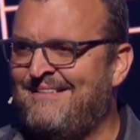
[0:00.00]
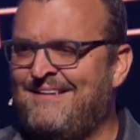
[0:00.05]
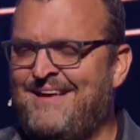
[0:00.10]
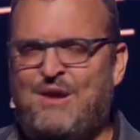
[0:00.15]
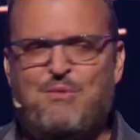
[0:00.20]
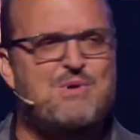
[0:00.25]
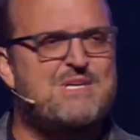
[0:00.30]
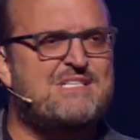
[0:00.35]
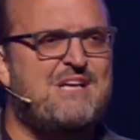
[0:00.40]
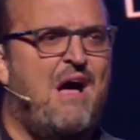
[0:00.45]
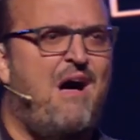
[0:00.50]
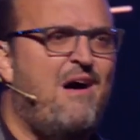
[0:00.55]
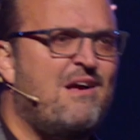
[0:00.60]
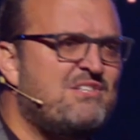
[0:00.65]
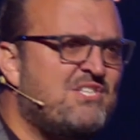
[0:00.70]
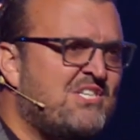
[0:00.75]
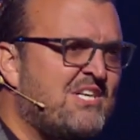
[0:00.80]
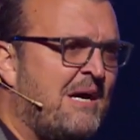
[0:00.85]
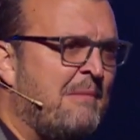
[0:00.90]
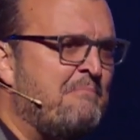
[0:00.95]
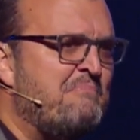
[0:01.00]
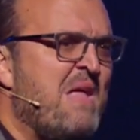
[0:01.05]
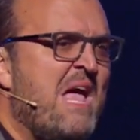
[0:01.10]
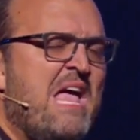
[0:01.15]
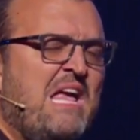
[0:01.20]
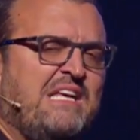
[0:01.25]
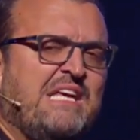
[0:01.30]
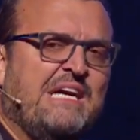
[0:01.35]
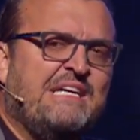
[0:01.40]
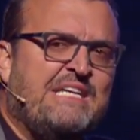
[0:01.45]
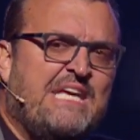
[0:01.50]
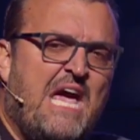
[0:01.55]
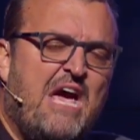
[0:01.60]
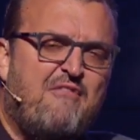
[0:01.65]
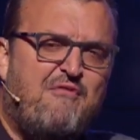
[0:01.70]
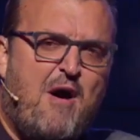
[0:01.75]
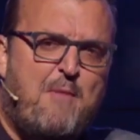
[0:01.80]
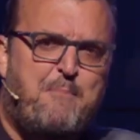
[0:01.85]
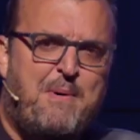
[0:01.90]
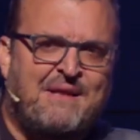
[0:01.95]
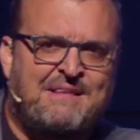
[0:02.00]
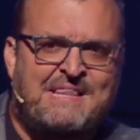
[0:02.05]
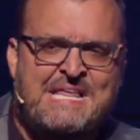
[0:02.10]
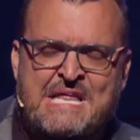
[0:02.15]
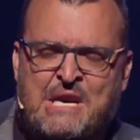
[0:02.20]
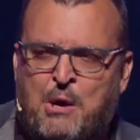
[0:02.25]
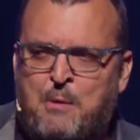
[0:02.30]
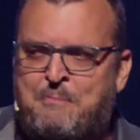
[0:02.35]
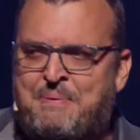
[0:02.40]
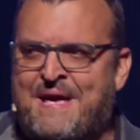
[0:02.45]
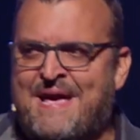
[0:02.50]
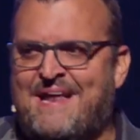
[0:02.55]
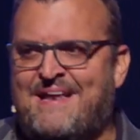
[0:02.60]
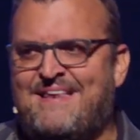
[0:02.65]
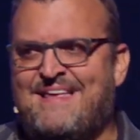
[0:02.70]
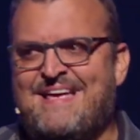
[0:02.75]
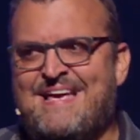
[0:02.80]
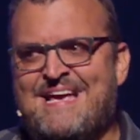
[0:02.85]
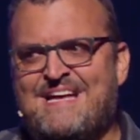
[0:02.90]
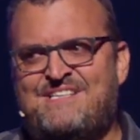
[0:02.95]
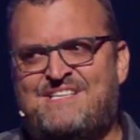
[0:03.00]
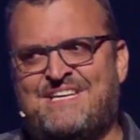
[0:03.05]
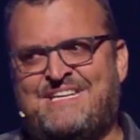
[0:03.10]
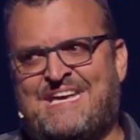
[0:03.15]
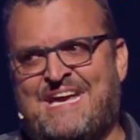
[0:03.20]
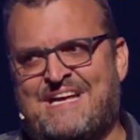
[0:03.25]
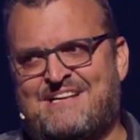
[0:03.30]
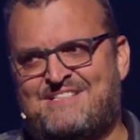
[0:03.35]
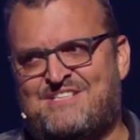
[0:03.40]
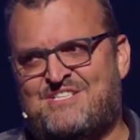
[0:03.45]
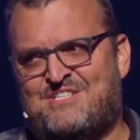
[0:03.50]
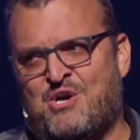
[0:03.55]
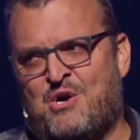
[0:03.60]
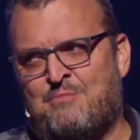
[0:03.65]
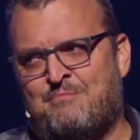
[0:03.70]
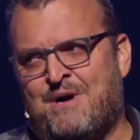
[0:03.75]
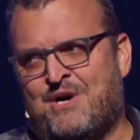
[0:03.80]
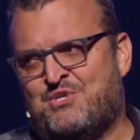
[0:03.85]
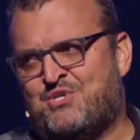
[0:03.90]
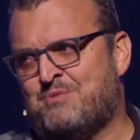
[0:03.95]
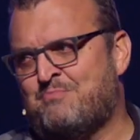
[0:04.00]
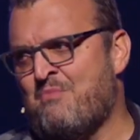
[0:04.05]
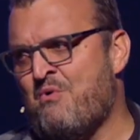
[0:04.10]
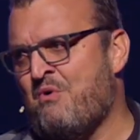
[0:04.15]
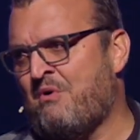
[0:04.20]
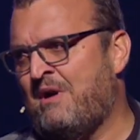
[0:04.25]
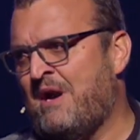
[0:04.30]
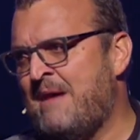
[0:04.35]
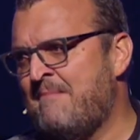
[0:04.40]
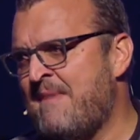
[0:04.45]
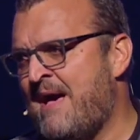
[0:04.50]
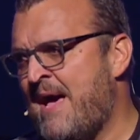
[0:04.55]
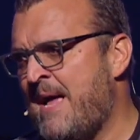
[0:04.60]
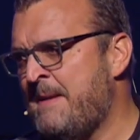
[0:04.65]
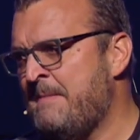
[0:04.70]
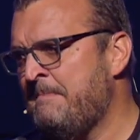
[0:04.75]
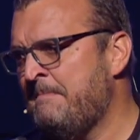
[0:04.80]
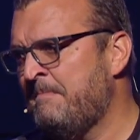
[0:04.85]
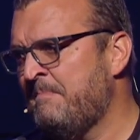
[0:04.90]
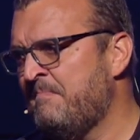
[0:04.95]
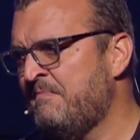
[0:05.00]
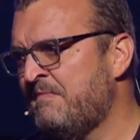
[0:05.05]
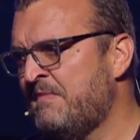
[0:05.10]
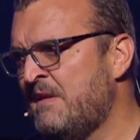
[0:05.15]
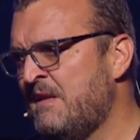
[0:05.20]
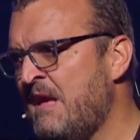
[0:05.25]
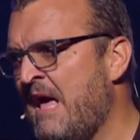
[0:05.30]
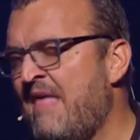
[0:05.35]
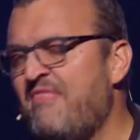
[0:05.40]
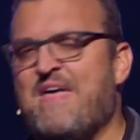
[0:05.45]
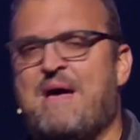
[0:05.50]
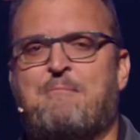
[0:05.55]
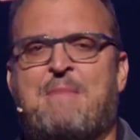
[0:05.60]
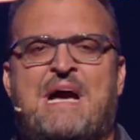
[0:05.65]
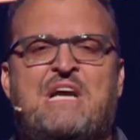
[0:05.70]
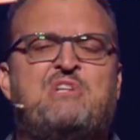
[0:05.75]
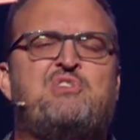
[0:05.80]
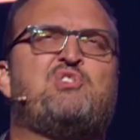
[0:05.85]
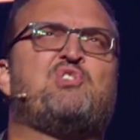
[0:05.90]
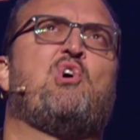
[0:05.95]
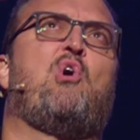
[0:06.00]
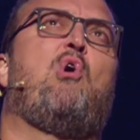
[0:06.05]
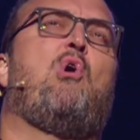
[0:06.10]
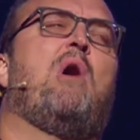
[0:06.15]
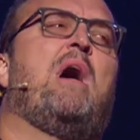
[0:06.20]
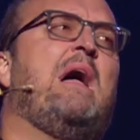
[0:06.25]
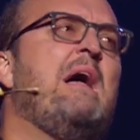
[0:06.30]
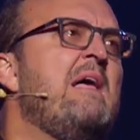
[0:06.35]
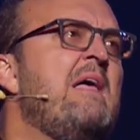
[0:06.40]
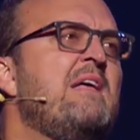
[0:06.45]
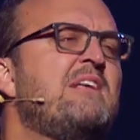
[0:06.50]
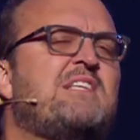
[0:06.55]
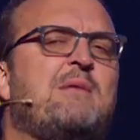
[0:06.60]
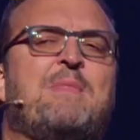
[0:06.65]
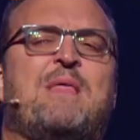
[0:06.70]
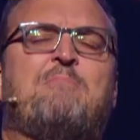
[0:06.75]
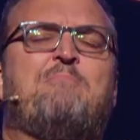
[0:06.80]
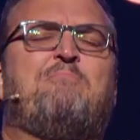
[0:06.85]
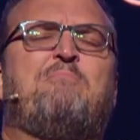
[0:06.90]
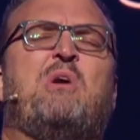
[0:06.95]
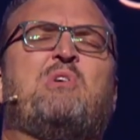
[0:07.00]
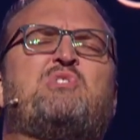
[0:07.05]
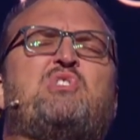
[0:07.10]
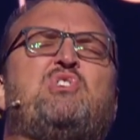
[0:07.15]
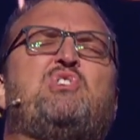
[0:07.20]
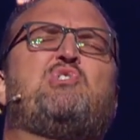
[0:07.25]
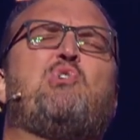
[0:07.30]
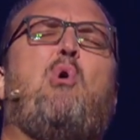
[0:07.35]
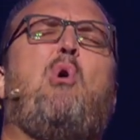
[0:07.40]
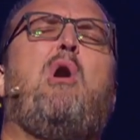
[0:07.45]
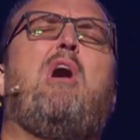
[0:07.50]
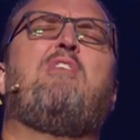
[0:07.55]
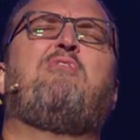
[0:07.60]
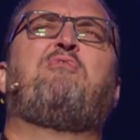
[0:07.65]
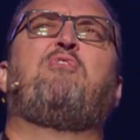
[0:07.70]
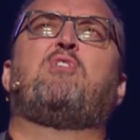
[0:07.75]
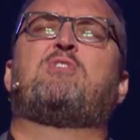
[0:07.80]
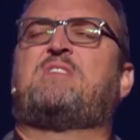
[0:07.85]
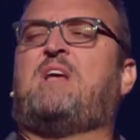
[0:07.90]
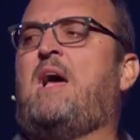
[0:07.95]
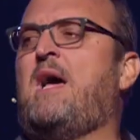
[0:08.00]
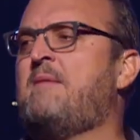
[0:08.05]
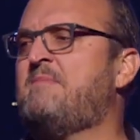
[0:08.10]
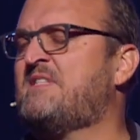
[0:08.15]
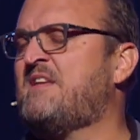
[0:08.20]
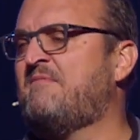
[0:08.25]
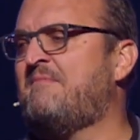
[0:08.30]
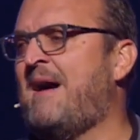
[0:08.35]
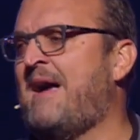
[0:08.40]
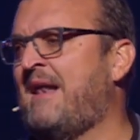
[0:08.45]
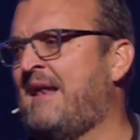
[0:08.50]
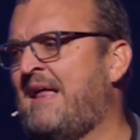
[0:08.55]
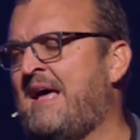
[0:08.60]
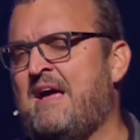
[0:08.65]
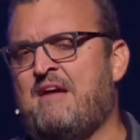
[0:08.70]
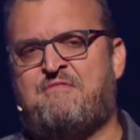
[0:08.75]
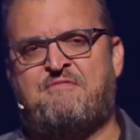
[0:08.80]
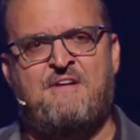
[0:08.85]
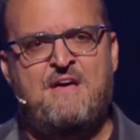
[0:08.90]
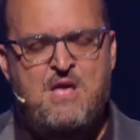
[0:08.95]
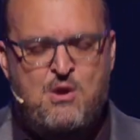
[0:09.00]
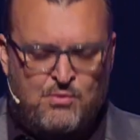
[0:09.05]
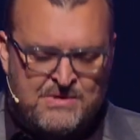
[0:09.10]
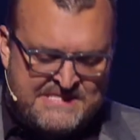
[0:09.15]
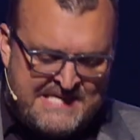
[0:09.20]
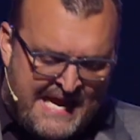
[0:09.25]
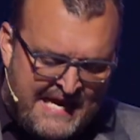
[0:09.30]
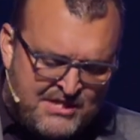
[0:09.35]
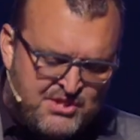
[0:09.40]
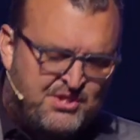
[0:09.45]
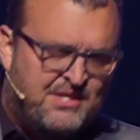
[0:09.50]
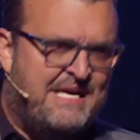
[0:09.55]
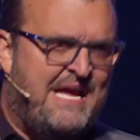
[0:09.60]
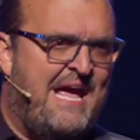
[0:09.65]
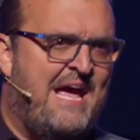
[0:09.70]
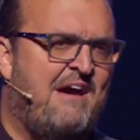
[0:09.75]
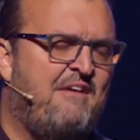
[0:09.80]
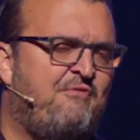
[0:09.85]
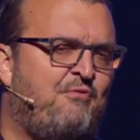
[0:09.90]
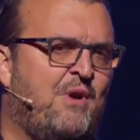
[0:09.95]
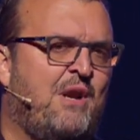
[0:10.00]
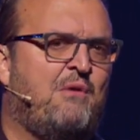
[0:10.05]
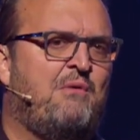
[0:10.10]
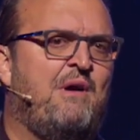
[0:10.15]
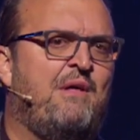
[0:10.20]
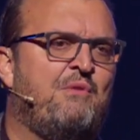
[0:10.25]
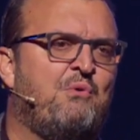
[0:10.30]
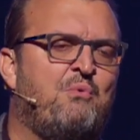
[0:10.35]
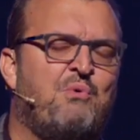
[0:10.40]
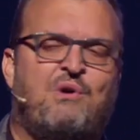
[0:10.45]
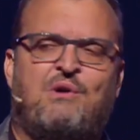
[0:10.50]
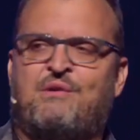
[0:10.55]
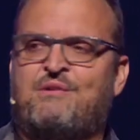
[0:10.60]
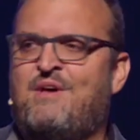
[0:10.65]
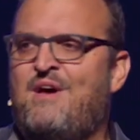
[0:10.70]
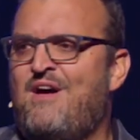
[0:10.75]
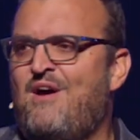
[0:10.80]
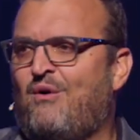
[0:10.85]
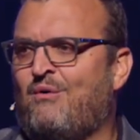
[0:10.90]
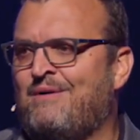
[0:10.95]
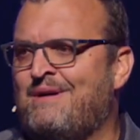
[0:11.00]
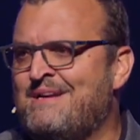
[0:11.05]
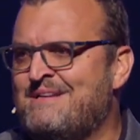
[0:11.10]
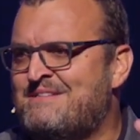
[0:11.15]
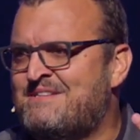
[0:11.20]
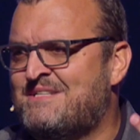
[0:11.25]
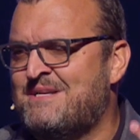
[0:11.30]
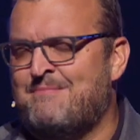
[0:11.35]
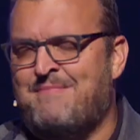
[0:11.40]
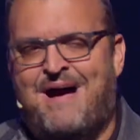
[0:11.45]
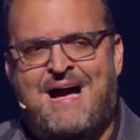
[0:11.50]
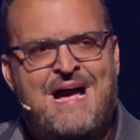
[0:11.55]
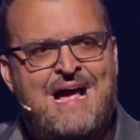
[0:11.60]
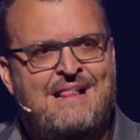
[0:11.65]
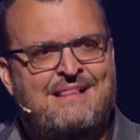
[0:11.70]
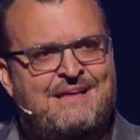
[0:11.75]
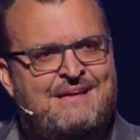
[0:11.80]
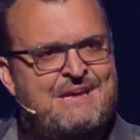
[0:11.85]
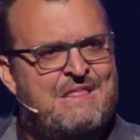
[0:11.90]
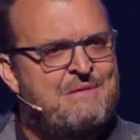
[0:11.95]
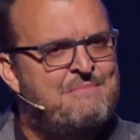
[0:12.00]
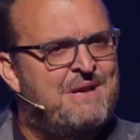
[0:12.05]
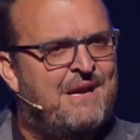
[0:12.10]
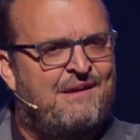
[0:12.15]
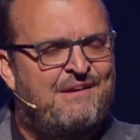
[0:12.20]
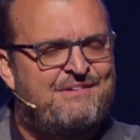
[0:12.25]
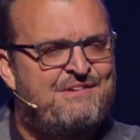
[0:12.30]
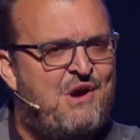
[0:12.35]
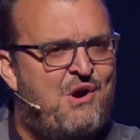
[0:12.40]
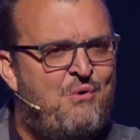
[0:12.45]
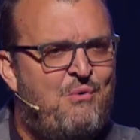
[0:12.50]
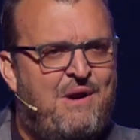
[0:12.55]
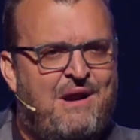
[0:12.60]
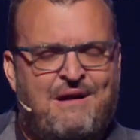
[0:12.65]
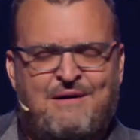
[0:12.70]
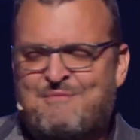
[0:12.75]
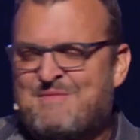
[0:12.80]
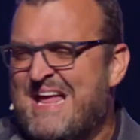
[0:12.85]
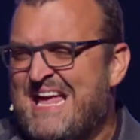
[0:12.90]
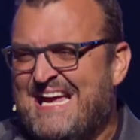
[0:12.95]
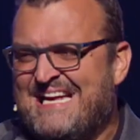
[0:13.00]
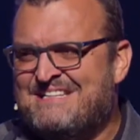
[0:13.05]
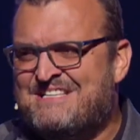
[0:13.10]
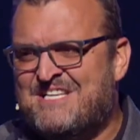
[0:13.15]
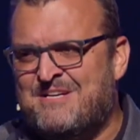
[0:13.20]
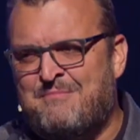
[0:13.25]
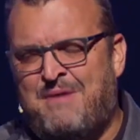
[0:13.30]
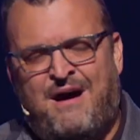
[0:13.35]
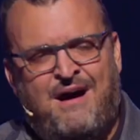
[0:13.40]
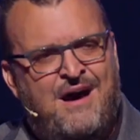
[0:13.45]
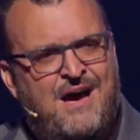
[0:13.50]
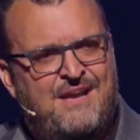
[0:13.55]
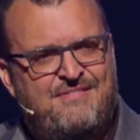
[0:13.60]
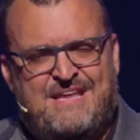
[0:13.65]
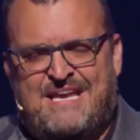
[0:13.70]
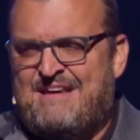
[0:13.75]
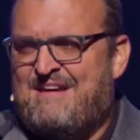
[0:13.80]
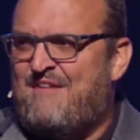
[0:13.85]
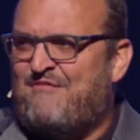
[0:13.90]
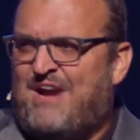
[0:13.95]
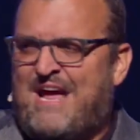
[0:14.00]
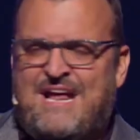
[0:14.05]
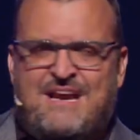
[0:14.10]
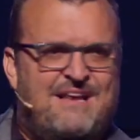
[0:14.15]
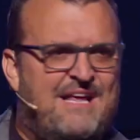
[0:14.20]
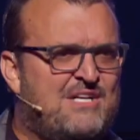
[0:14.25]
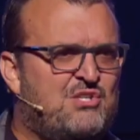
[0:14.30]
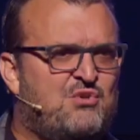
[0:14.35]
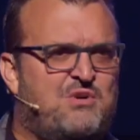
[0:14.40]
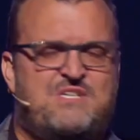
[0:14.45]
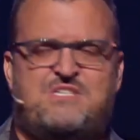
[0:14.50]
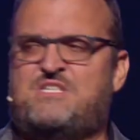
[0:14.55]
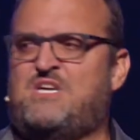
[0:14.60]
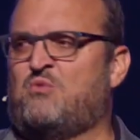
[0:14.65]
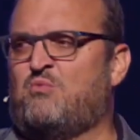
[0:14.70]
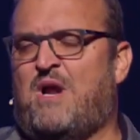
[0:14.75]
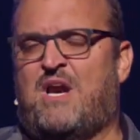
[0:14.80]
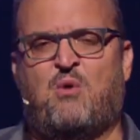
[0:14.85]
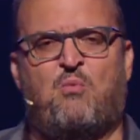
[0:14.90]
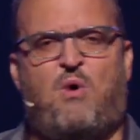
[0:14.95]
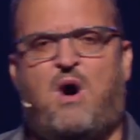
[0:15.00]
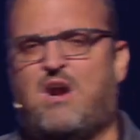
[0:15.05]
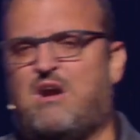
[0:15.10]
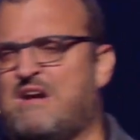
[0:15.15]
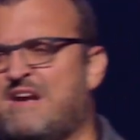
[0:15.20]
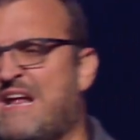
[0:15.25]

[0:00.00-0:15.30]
It was awesome. You give up a little bit to get so much more. Amen? That my joy, some of the most joyful times of my life, was actually halfway around the world or in some island in the middle of nowhere in some hut. They never had electricity, running water,